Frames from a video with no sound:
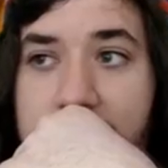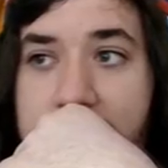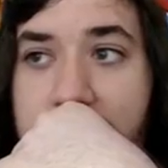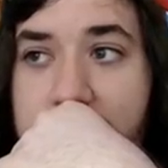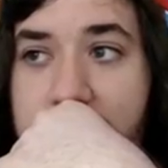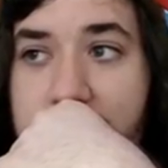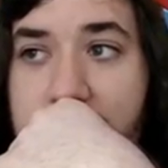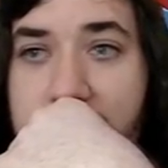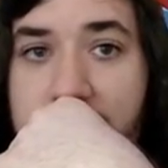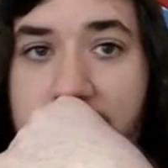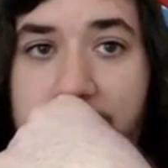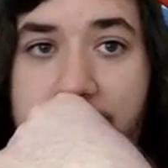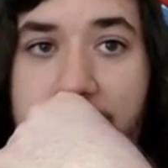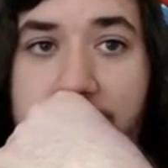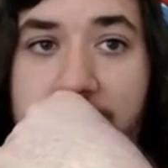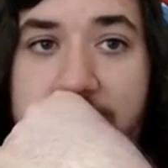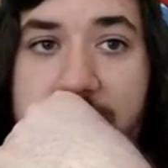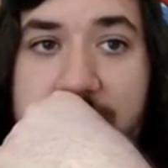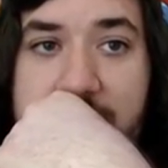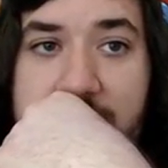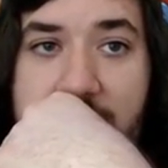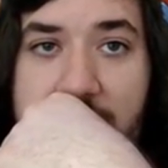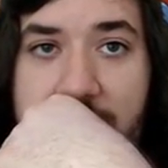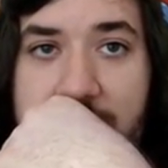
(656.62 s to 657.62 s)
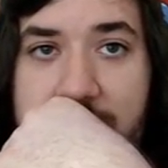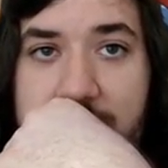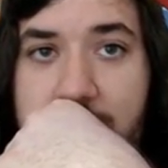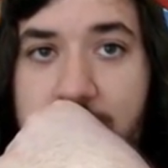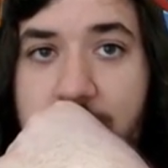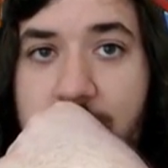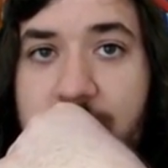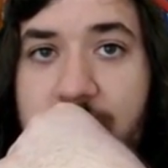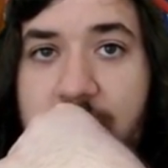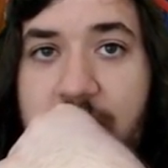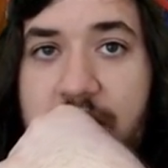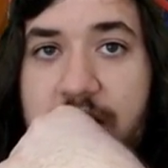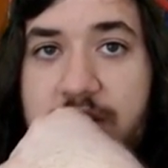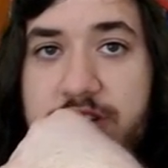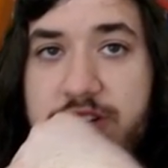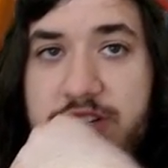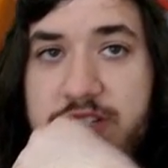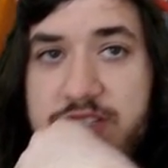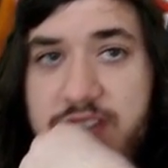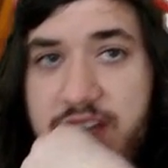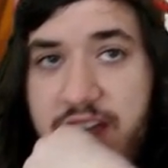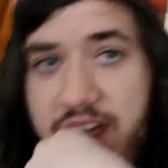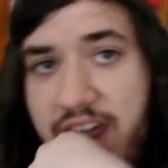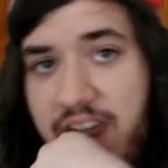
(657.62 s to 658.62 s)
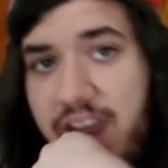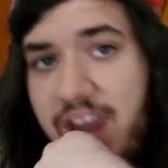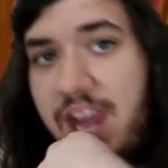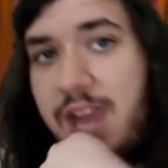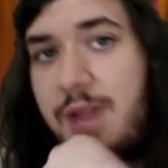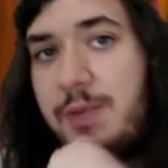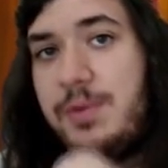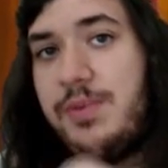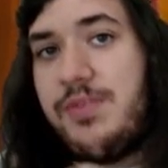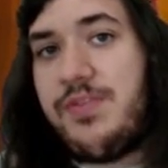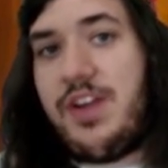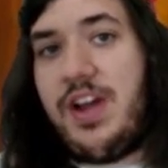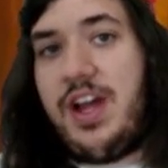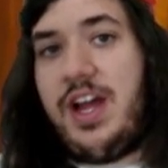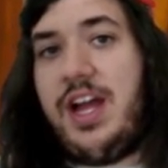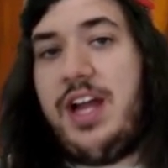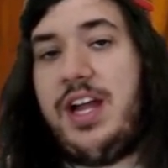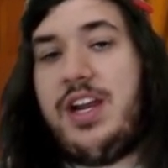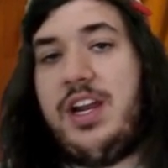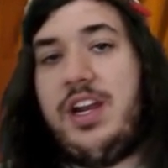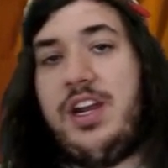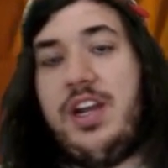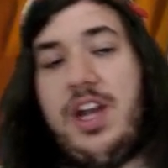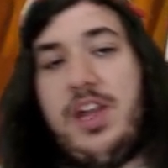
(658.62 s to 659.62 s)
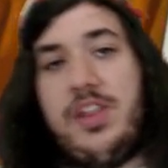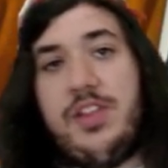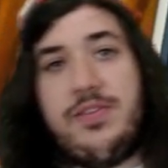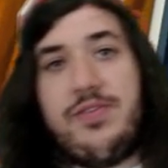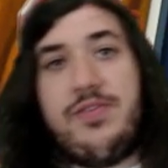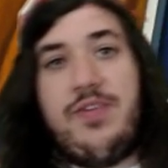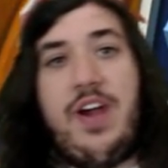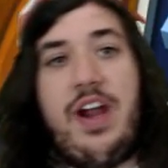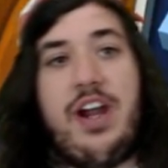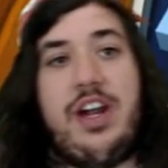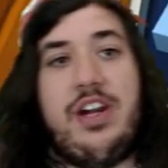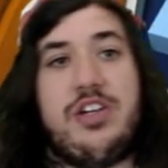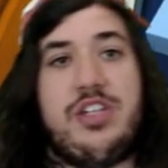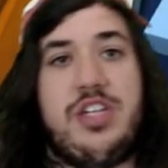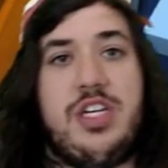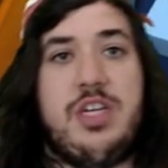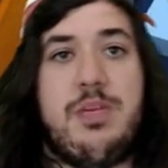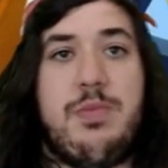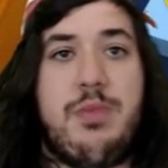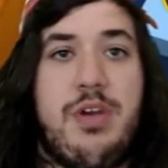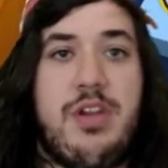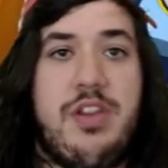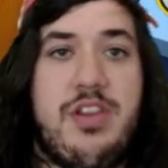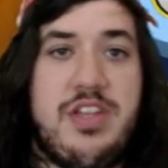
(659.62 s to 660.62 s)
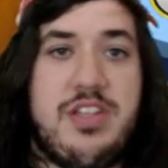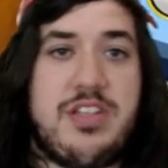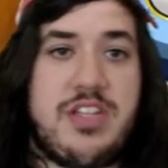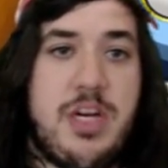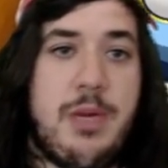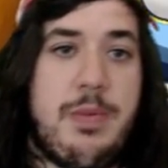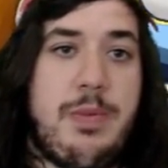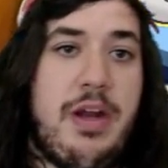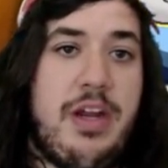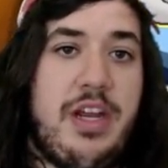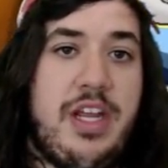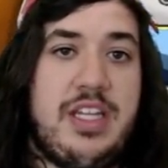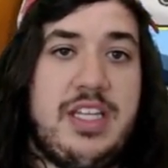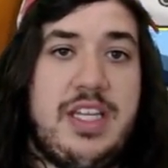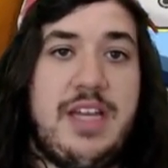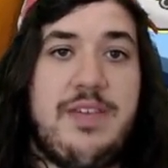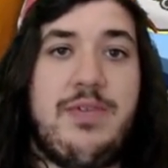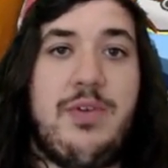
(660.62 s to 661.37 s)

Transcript: to Juniper, discarding two Fire Energies. Can we find another Fire Energy to put in the discard pile to get that